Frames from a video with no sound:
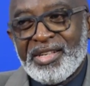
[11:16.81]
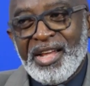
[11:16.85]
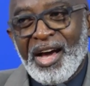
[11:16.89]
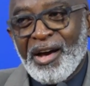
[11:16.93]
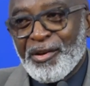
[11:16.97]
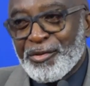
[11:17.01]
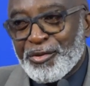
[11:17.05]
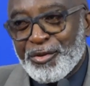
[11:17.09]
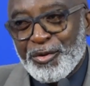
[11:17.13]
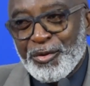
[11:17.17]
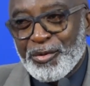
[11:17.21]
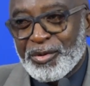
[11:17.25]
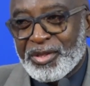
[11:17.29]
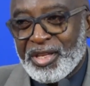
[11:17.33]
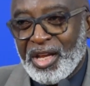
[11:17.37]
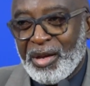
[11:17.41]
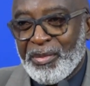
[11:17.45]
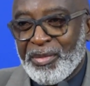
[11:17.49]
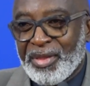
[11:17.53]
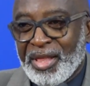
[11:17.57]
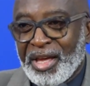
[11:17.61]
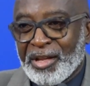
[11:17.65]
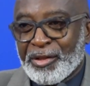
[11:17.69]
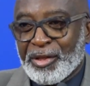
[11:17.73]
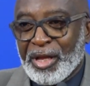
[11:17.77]
doubt you tell
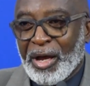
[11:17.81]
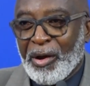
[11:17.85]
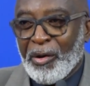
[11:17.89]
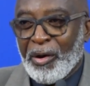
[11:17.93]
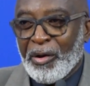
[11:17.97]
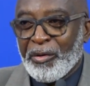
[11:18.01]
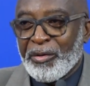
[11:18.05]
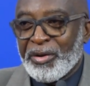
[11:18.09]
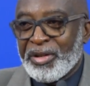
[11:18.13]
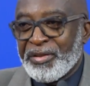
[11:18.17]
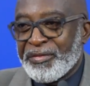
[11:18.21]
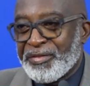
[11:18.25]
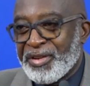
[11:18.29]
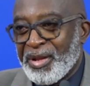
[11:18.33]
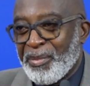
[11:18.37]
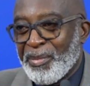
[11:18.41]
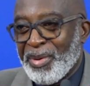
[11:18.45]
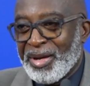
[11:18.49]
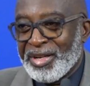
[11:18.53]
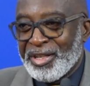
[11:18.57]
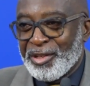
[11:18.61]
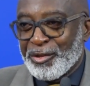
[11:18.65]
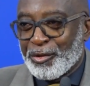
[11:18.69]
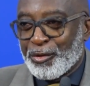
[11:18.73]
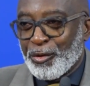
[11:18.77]
me that I will leave the
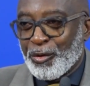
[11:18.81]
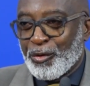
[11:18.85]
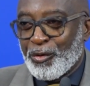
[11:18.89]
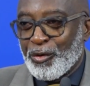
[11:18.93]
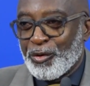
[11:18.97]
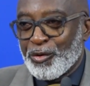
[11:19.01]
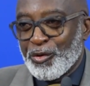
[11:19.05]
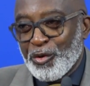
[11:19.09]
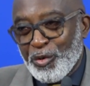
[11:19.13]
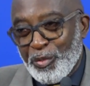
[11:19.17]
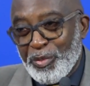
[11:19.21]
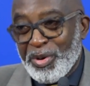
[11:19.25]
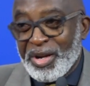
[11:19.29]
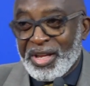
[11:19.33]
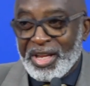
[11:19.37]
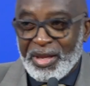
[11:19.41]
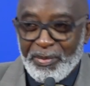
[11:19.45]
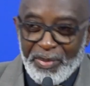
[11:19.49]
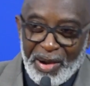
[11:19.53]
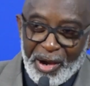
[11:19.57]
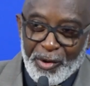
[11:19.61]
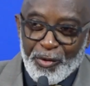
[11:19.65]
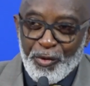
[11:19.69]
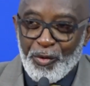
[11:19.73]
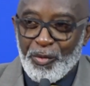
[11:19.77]
money in Togo. You bring it
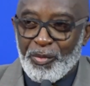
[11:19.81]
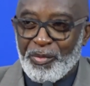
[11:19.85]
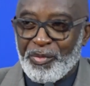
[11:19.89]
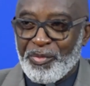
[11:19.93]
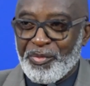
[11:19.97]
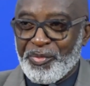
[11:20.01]
back home.